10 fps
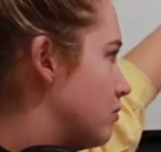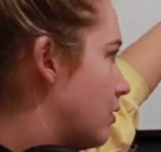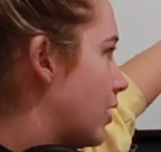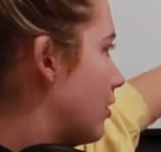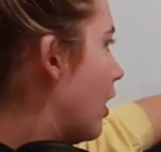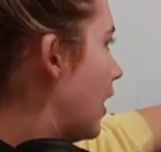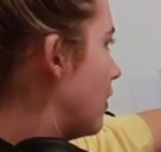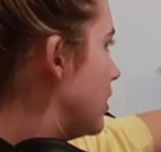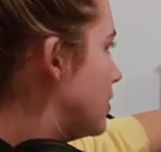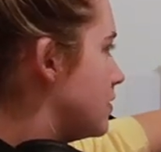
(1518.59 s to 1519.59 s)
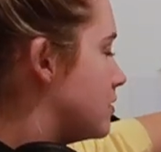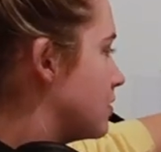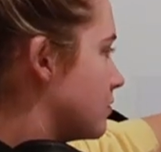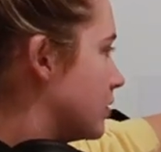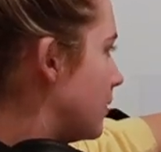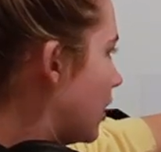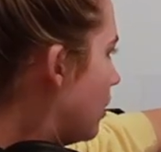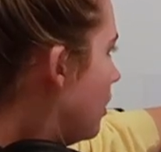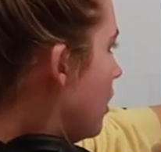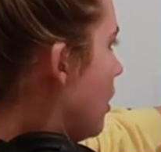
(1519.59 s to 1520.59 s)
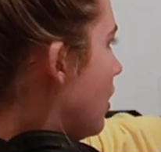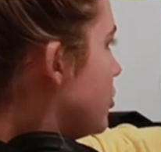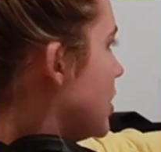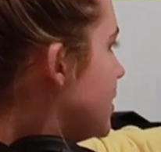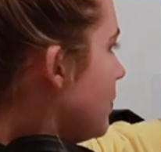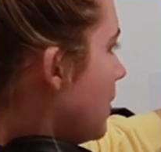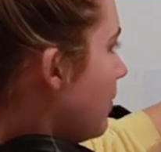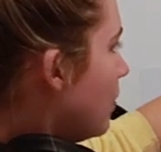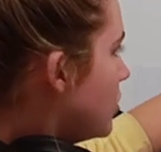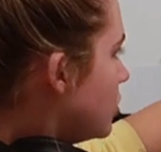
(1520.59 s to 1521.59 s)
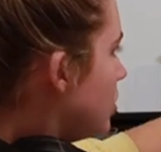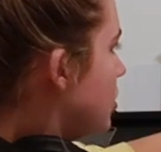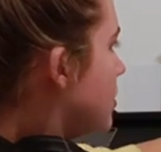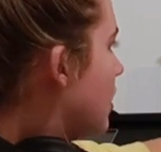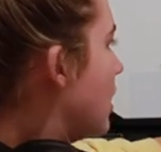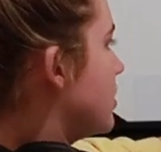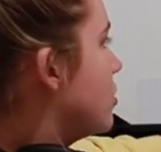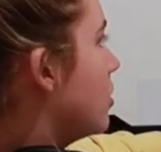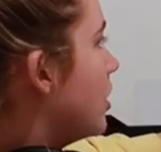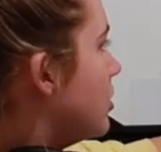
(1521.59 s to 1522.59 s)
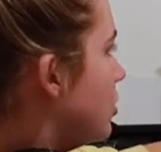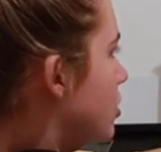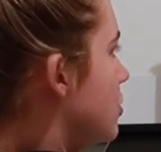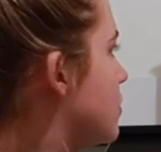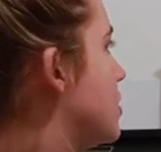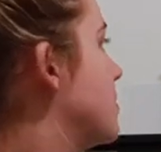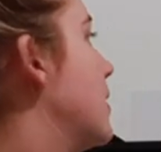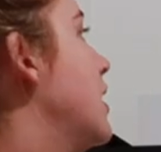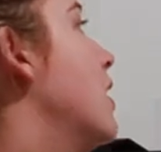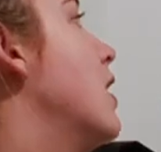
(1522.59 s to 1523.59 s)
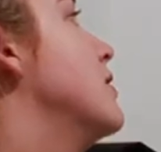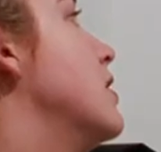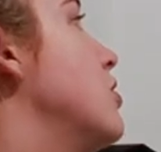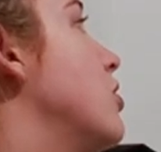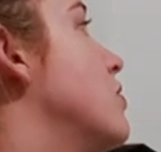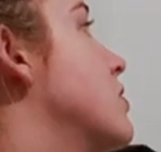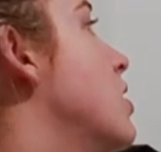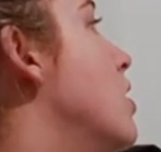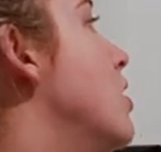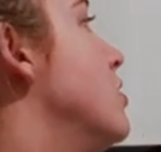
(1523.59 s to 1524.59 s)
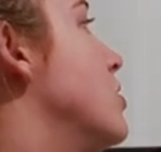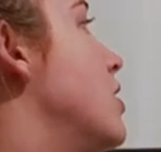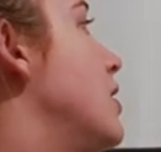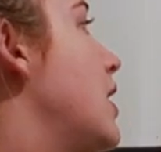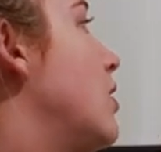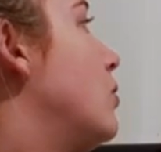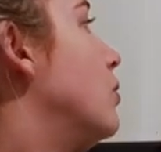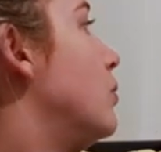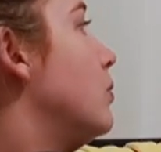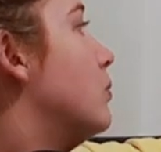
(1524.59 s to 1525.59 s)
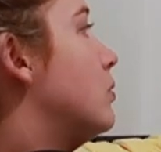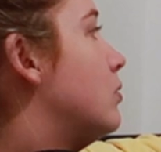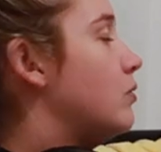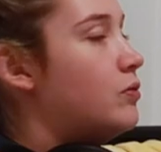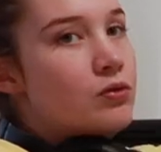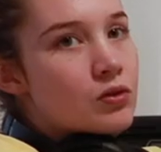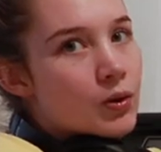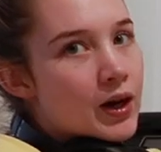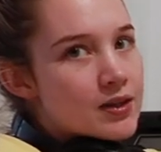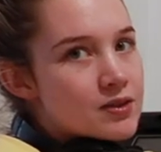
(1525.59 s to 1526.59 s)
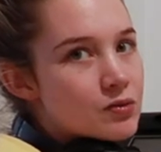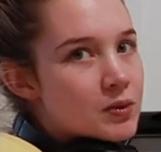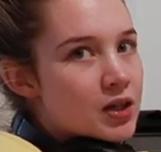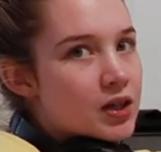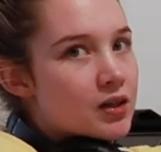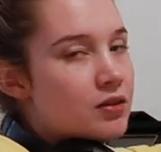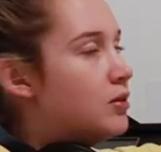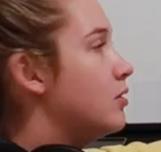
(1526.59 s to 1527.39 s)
like higher it is, doesn't really matter. Transfer paper I do use, cardstock I do use, display cards I do use. So they're all quite easy for me to get.